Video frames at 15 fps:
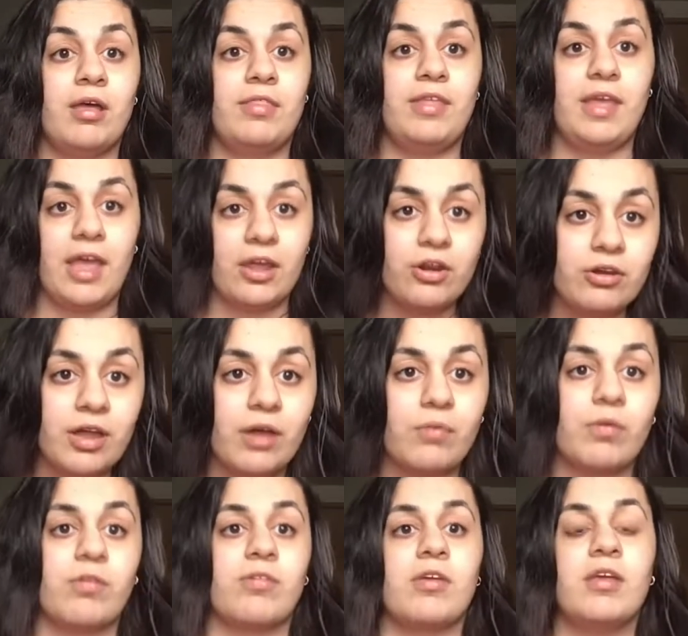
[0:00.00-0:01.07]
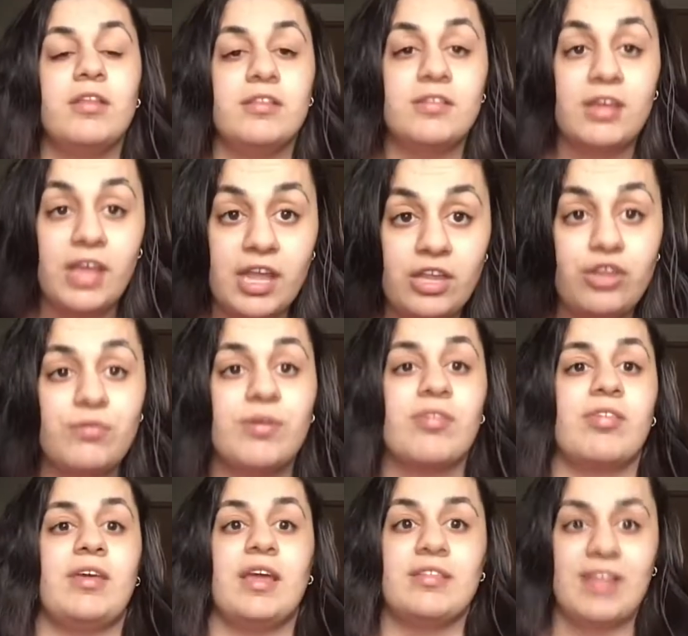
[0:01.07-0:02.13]
the internet was
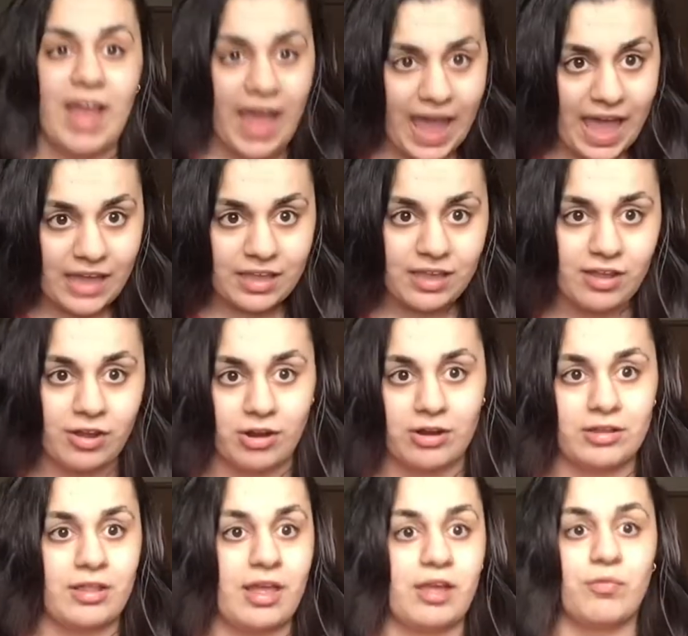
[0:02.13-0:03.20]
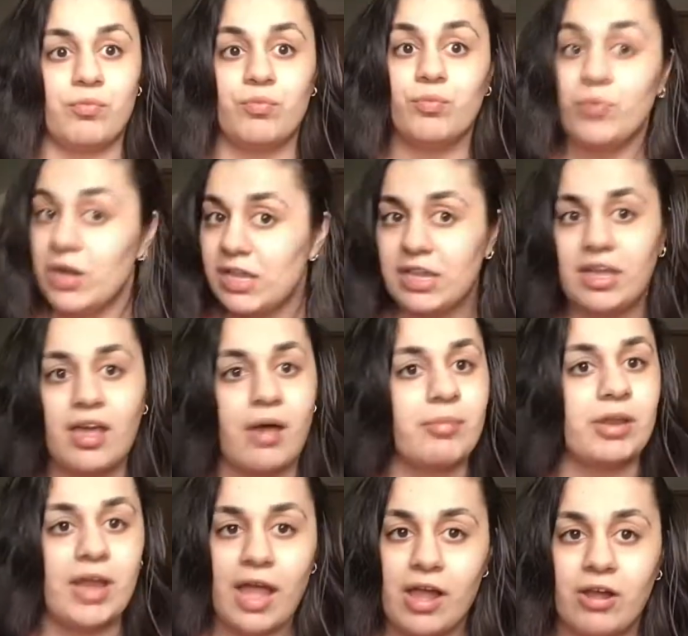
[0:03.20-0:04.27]
continuously attacking her, like, really
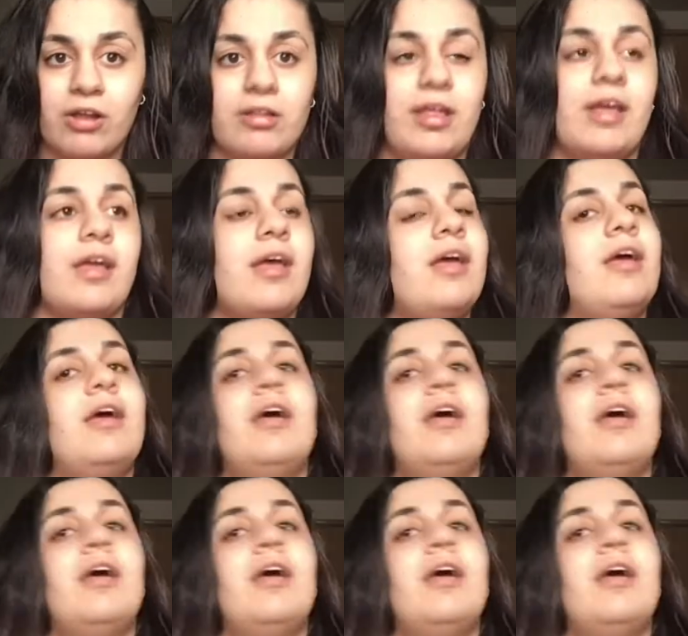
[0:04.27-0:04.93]
coming at her, like,